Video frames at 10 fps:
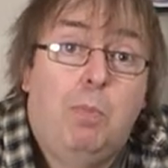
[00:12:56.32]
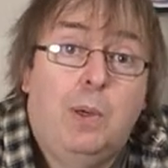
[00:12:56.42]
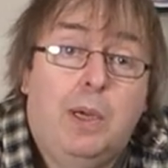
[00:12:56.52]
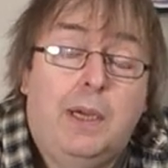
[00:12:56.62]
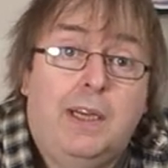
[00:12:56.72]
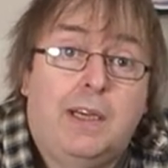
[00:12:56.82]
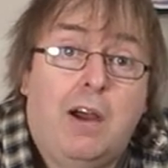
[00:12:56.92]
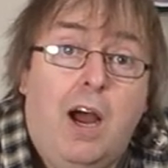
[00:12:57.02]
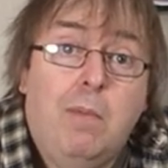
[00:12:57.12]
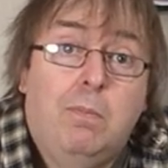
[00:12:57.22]
But, you
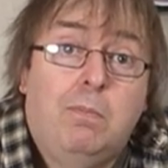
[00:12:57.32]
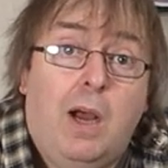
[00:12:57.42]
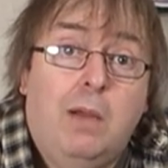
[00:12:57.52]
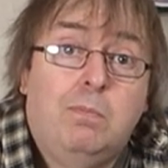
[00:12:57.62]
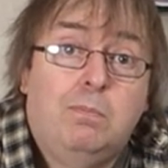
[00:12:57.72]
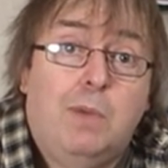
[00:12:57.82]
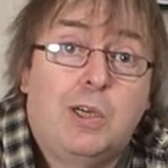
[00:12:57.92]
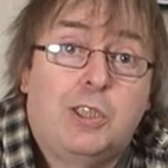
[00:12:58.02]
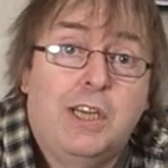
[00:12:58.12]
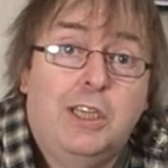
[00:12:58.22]
know, I'm
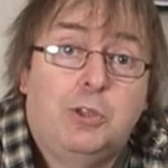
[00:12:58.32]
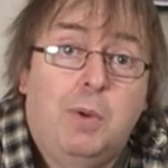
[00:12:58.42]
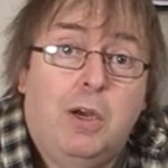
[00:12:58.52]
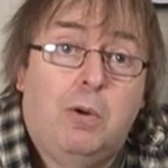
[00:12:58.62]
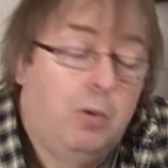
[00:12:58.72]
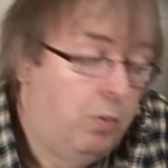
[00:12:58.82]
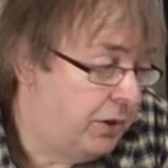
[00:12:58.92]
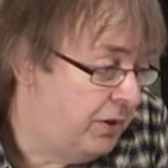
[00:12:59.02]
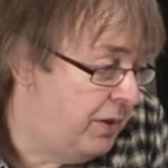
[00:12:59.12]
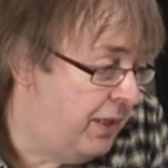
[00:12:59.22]
marketing as well.
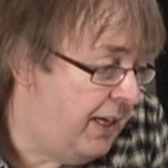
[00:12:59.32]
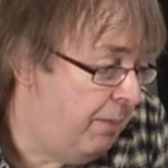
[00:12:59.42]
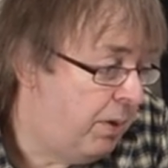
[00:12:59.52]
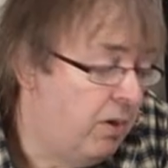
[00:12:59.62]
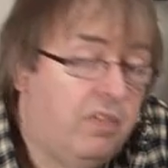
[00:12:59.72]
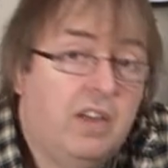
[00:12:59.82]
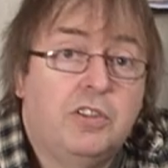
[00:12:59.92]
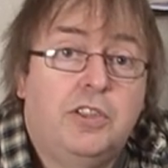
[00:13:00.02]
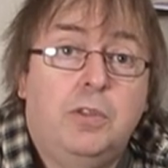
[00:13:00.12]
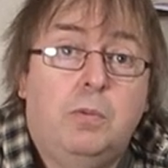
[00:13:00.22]
What do the
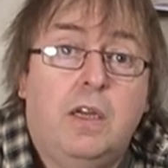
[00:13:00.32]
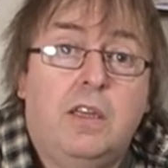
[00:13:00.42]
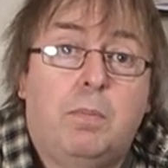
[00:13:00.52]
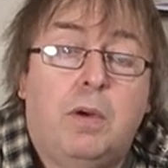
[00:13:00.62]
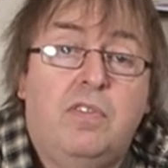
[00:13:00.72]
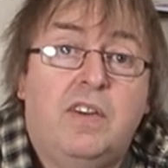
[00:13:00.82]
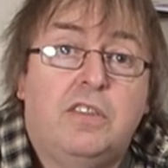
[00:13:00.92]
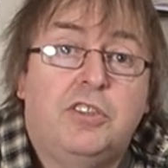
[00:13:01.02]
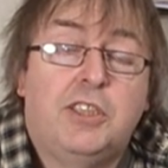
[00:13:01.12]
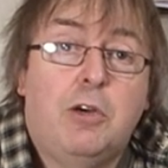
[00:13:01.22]
profiles do? Well, the
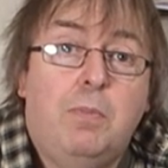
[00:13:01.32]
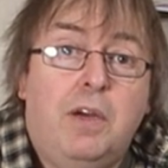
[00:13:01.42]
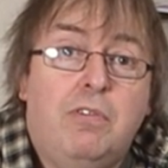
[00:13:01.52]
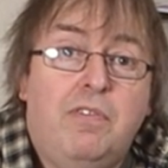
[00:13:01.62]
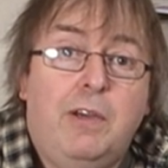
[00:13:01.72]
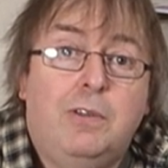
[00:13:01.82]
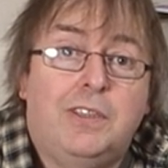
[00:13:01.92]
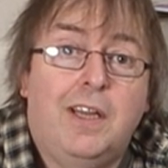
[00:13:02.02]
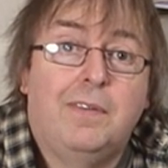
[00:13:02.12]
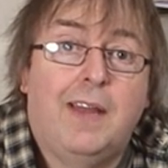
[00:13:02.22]
profiles sell my
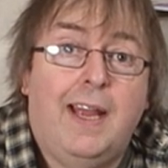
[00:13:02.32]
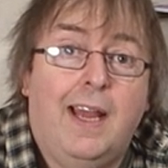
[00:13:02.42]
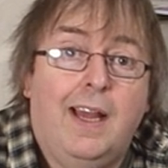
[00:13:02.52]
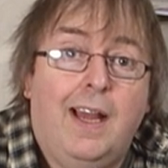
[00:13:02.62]
reviews, don't they?